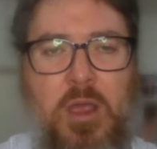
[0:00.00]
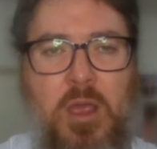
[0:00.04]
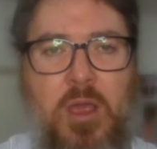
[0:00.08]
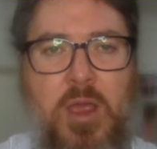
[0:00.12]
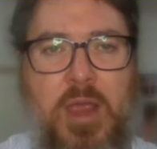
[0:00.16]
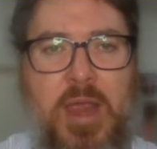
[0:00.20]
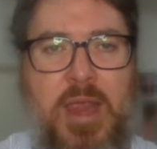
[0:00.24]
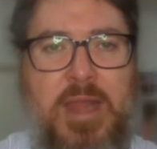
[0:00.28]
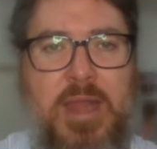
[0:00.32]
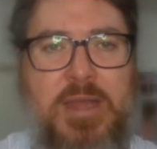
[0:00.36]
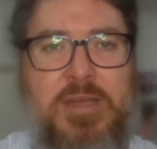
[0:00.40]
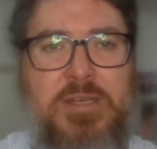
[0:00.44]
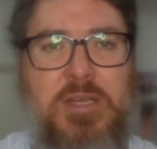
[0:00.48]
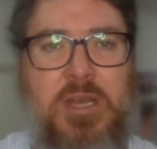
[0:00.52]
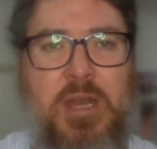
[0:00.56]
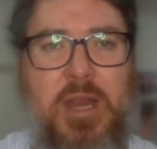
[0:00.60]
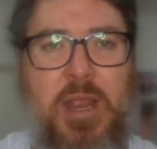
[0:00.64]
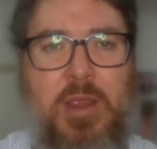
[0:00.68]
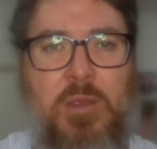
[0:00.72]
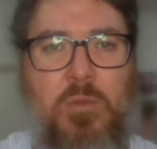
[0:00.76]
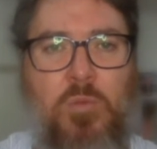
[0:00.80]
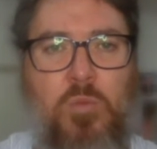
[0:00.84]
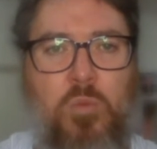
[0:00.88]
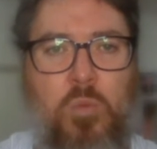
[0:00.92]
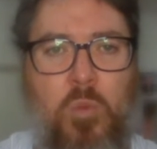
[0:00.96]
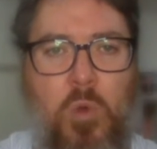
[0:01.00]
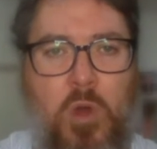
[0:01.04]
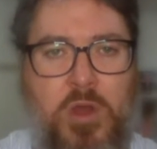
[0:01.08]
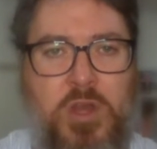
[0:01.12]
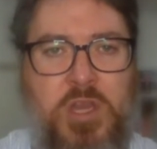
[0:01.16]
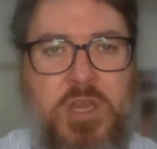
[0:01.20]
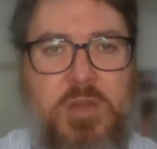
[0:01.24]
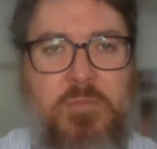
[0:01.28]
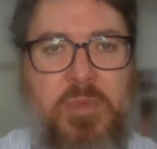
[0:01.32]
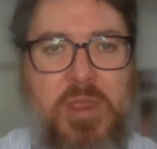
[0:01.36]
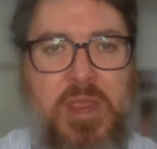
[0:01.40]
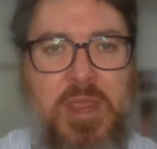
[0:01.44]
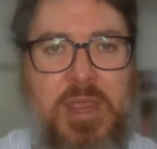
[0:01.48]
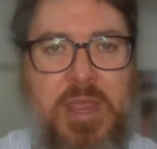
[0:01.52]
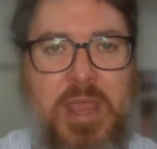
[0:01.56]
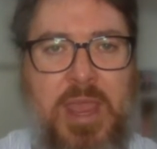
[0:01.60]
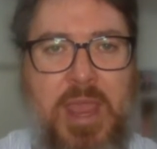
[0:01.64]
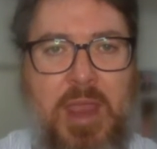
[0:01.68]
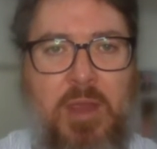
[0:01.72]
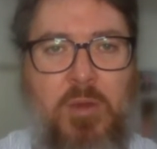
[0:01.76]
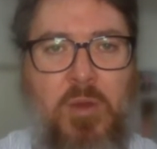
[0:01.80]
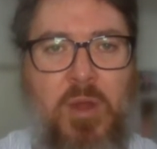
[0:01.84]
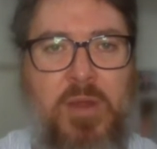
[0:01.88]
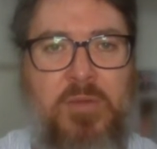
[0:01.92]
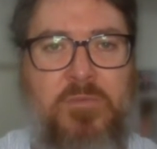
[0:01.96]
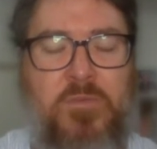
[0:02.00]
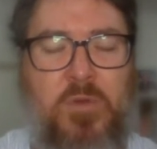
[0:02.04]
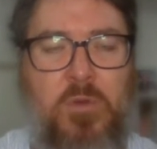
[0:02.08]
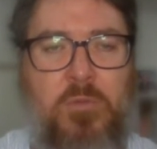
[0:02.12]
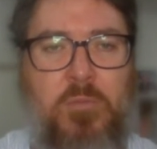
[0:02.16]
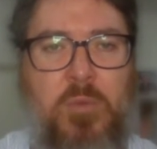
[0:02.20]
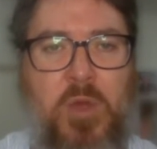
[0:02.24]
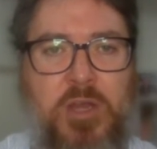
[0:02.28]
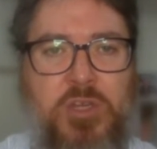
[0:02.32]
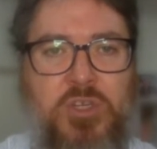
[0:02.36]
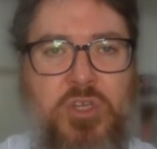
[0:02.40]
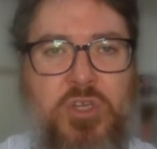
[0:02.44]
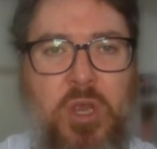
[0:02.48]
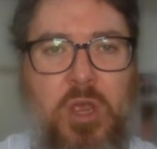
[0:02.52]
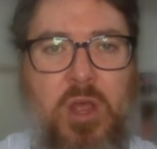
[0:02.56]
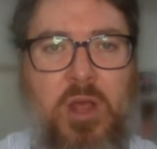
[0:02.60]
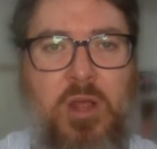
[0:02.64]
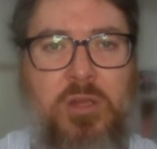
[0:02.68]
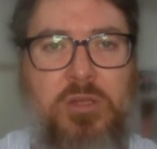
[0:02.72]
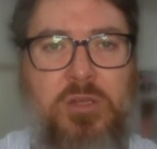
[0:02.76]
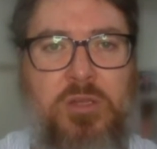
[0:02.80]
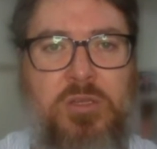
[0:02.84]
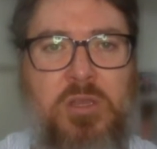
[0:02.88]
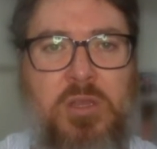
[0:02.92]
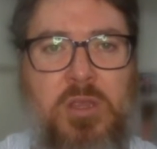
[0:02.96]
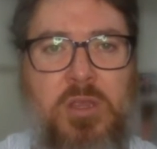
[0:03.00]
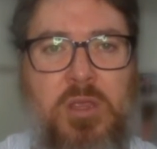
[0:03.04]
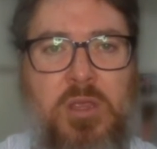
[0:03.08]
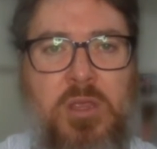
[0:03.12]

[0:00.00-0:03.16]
I actually want to be caring for my child.